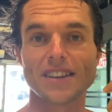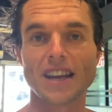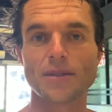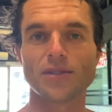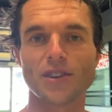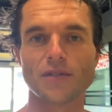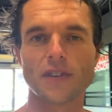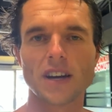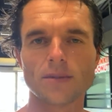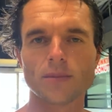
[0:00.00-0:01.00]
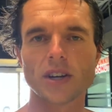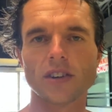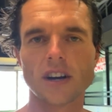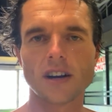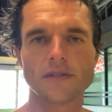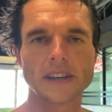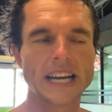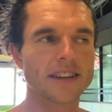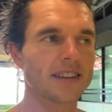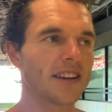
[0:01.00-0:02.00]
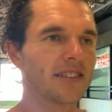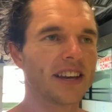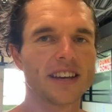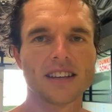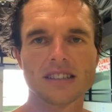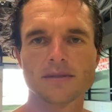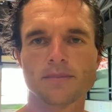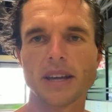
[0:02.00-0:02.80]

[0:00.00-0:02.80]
That's absolutely fun. We got the iPhone XS here